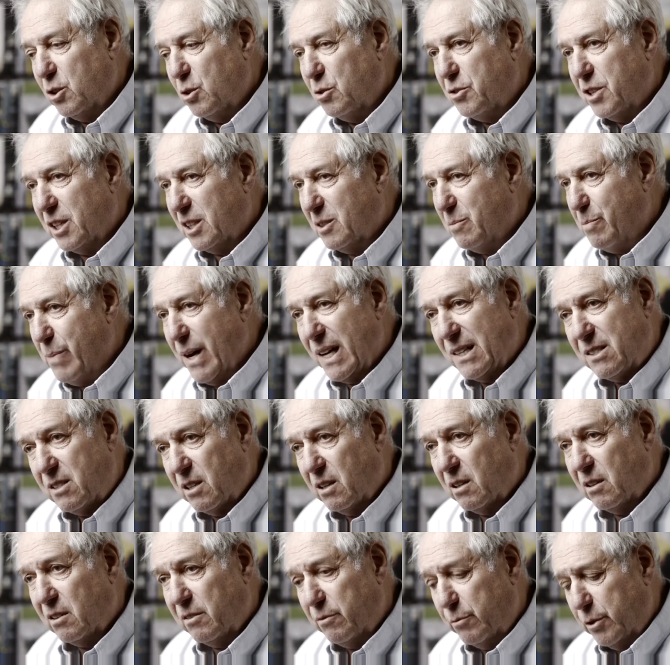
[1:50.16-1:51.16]
do things
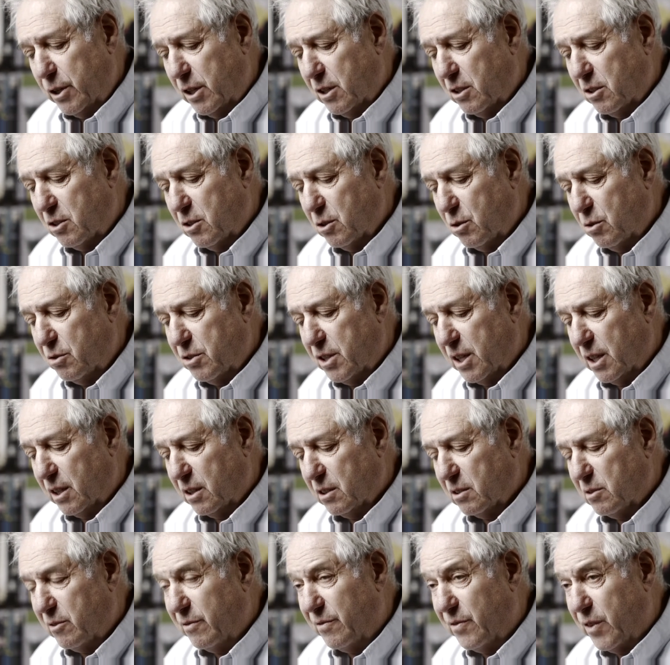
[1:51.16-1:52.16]
better, if we can do
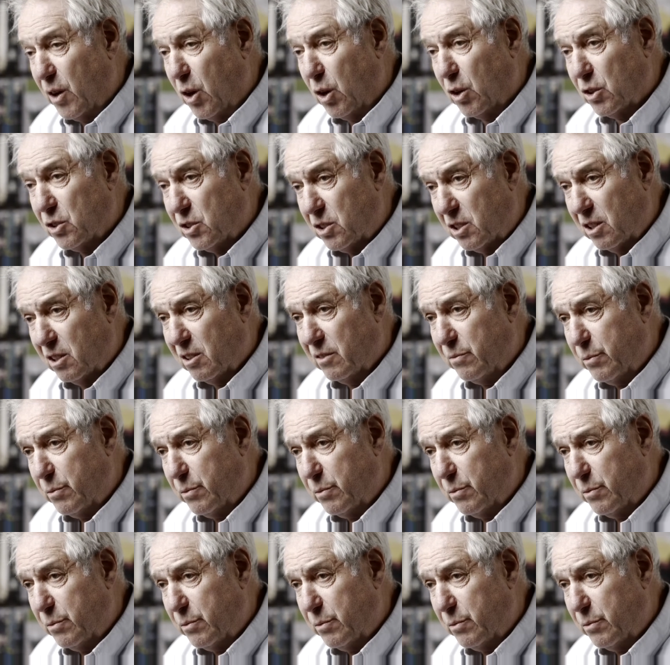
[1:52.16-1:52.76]
things faster,